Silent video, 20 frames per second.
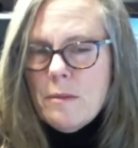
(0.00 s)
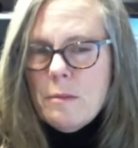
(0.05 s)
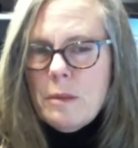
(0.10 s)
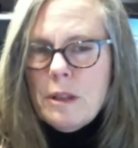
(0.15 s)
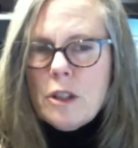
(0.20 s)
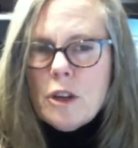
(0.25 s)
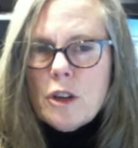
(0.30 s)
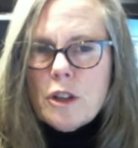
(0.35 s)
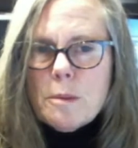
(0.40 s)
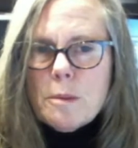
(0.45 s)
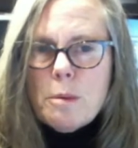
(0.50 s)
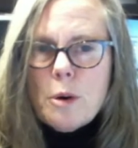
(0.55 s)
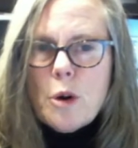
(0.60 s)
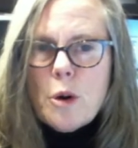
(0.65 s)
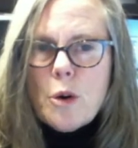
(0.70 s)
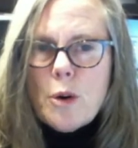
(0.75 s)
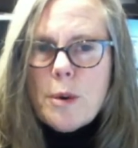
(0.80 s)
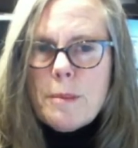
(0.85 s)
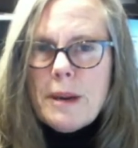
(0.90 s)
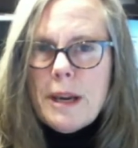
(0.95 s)
and we started the
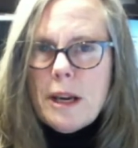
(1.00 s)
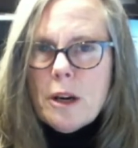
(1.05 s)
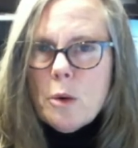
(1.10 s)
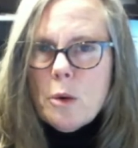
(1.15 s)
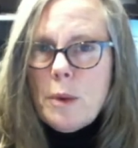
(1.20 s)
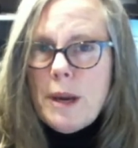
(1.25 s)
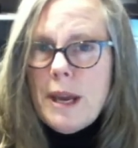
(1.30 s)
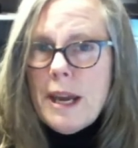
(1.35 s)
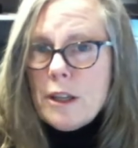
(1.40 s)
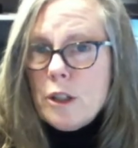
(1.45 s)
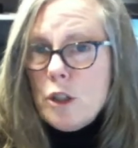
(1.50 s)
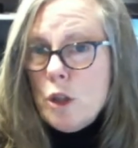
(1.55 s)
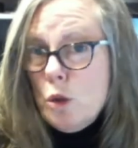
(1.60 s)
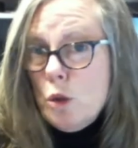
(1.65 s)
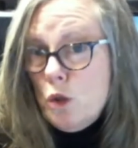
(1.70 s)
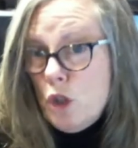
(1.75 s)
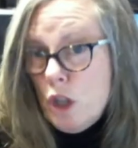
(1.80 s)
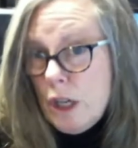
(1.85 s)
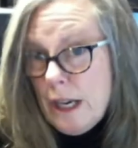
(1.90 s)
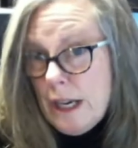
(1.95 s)
program here, we had
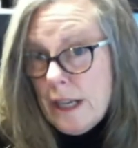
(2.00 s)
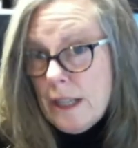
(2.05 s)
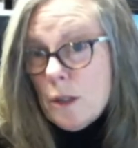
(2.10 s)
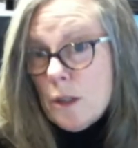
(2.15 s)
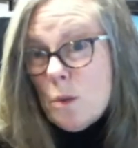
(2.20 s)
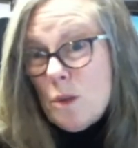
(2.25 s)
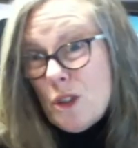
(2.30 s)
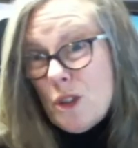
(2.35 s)
2 genes,